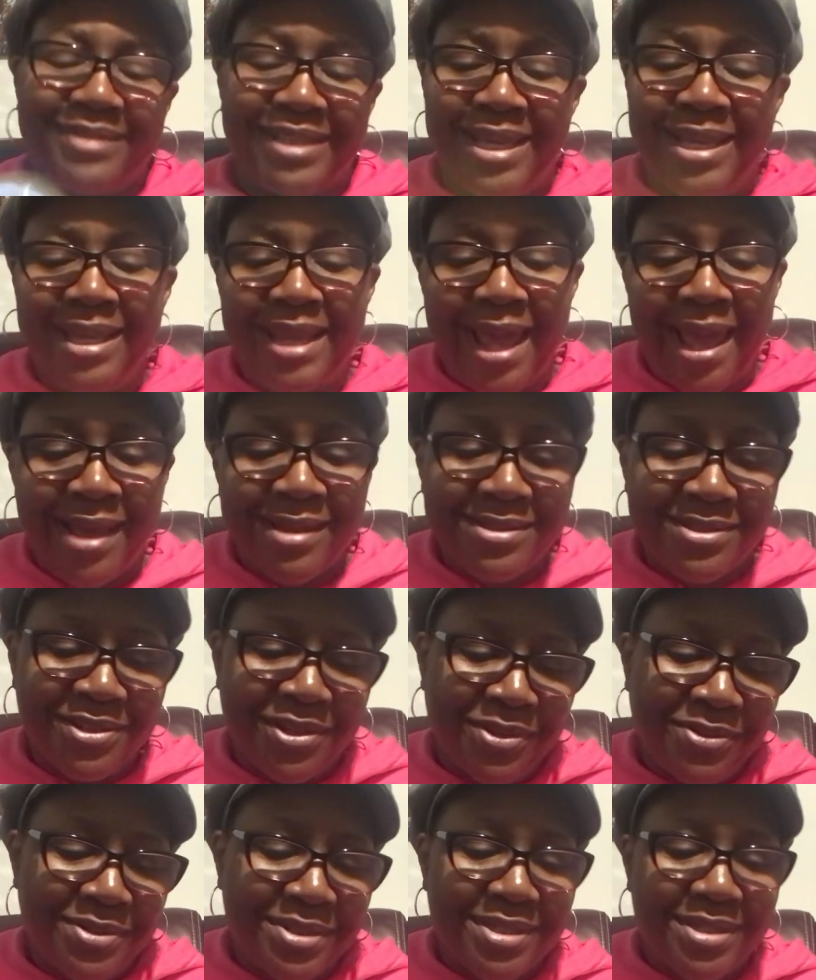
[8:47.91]
It has
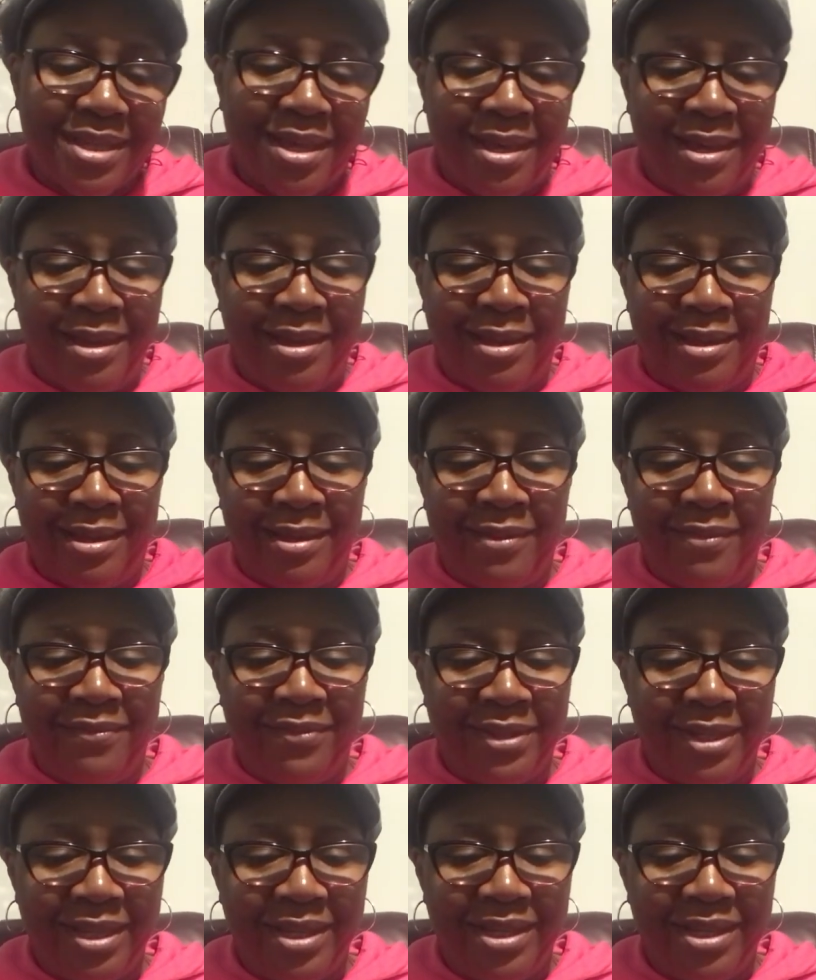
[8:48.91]
notes of